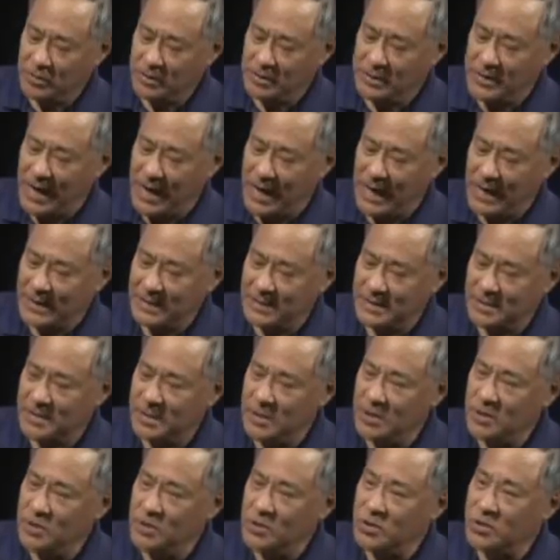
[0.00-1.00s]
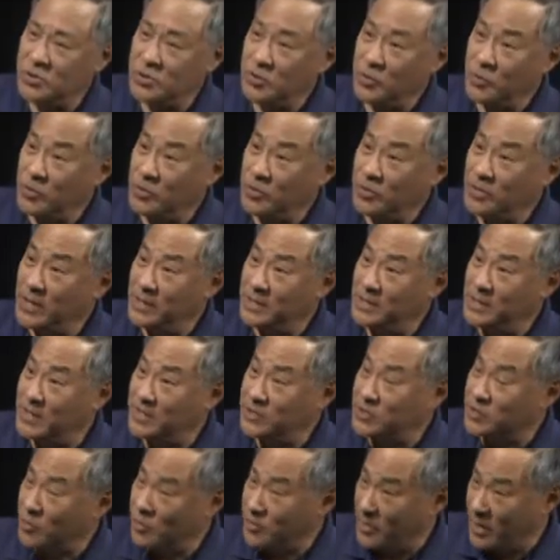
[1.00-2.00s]
dies sooner than they
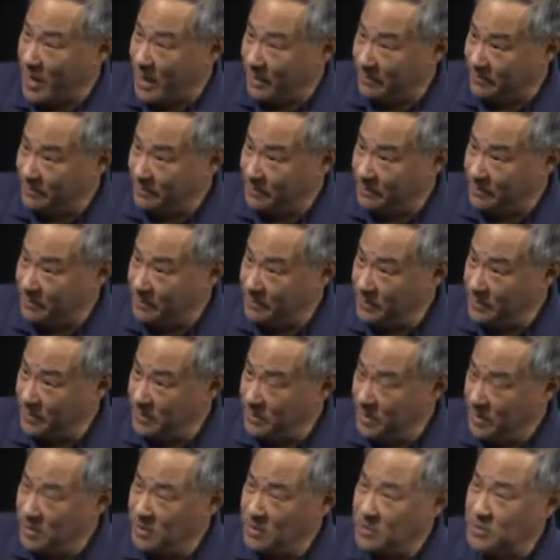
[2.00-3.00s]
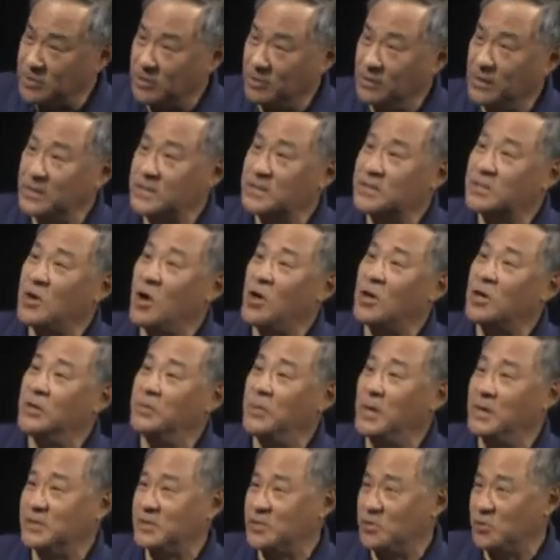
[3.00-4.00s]
should have. So let's talk
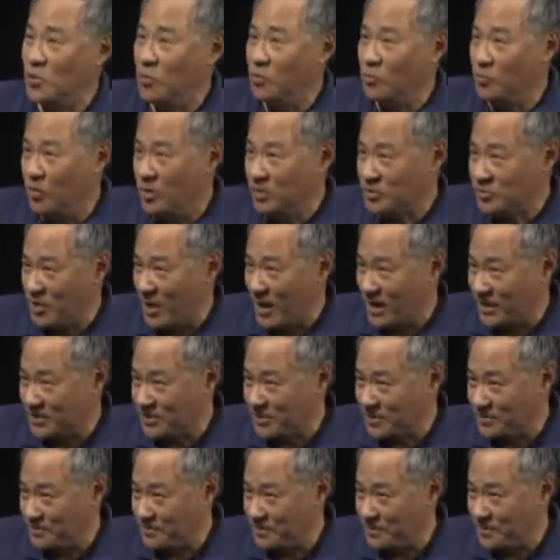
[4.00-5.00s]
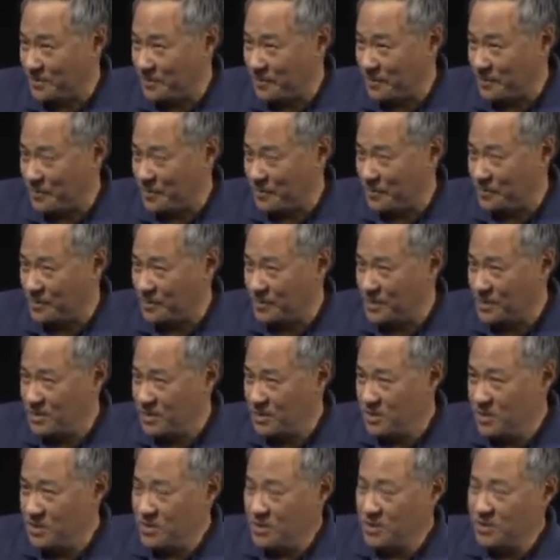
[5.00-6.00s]
about Stonewall Jackson. Okay.
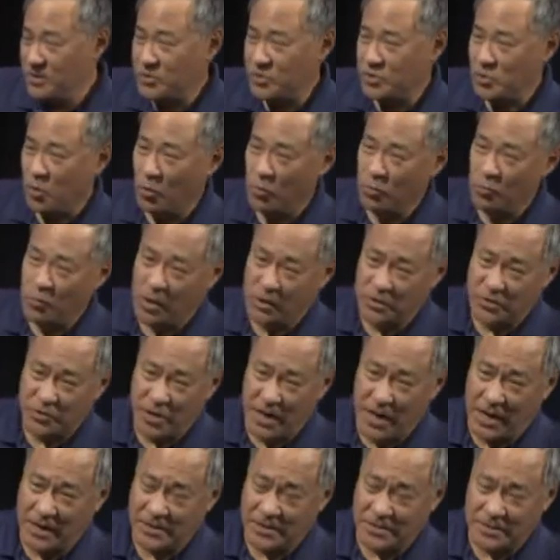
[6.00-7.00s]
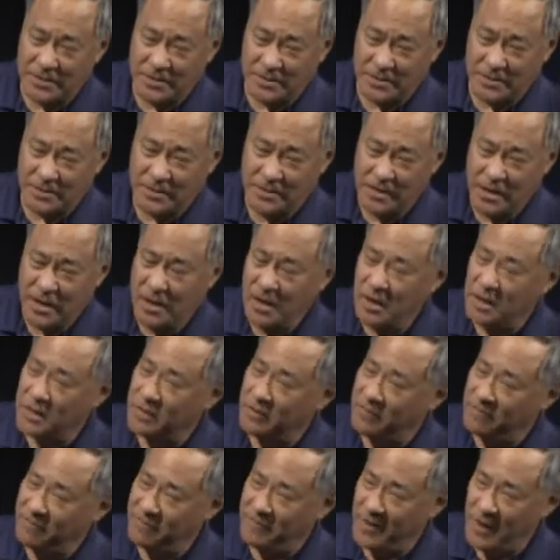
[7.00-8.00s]
Stonewall Jackson,
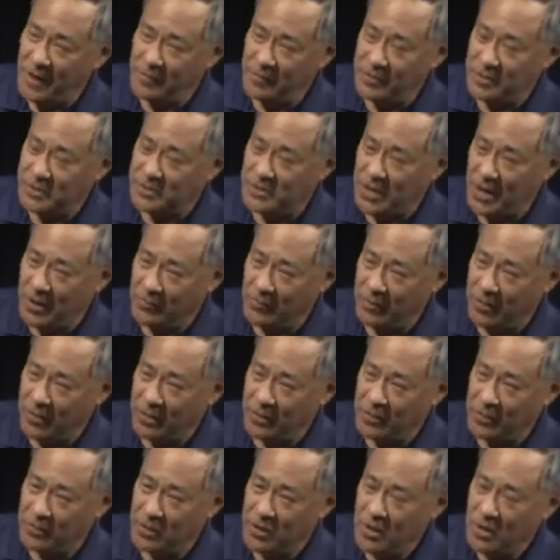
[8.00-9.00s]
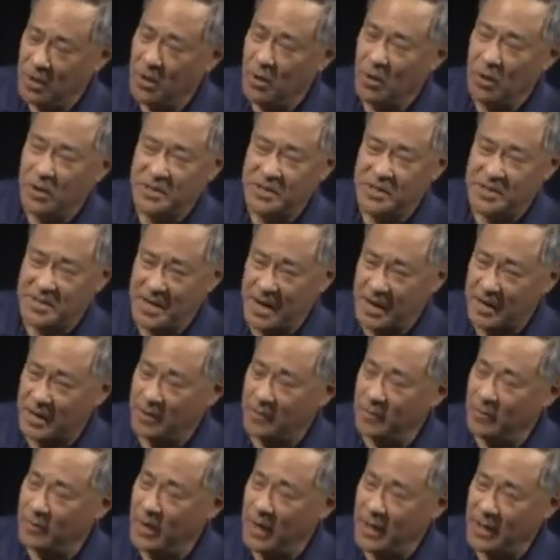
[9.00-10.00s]
Confederate general,
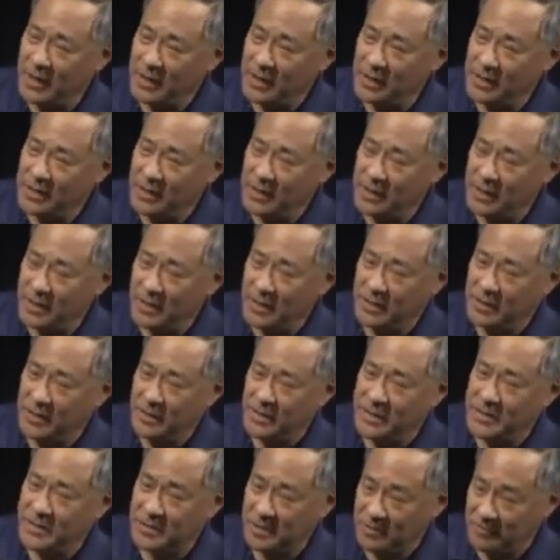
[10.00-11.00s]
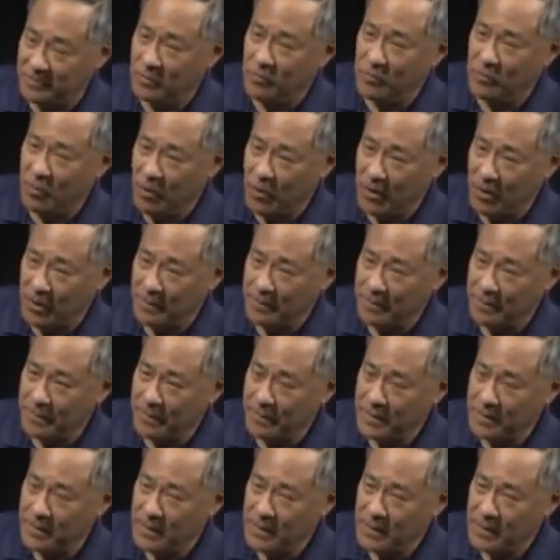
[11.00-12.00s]
decorated in the Civil War.
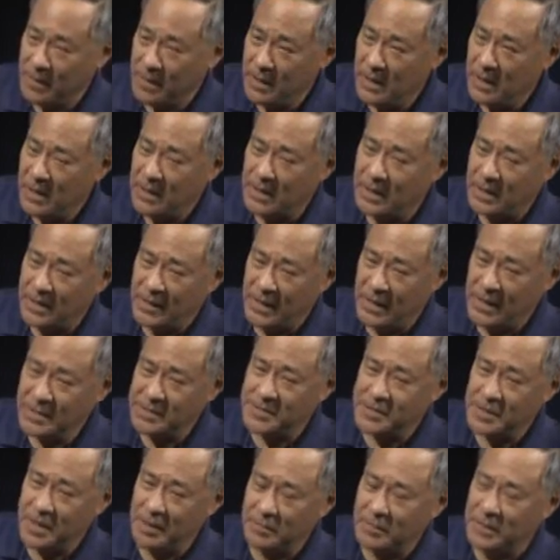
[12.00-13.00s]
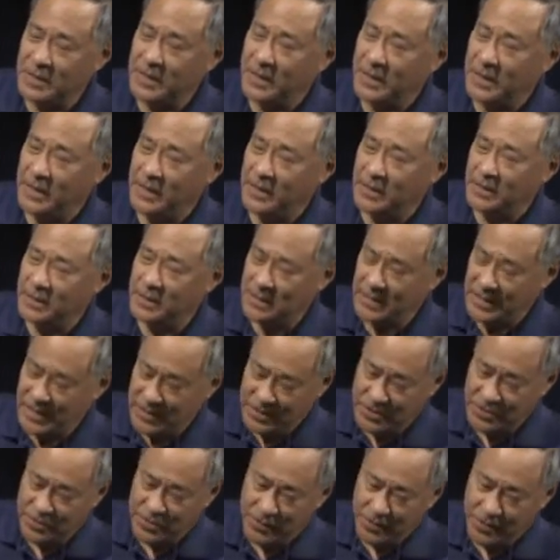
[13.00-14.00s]
He ends up getting
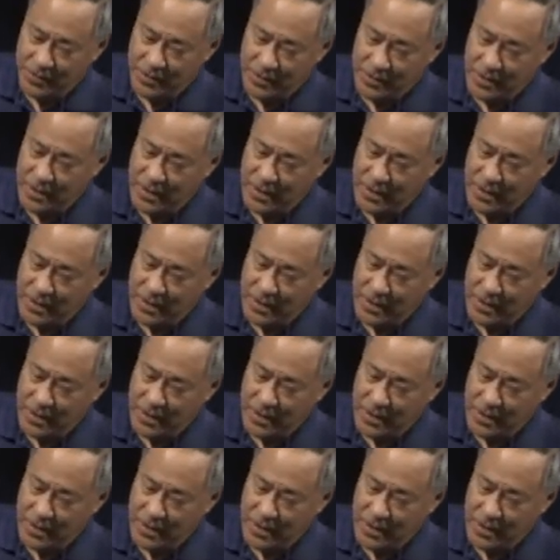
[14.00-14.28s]
injured,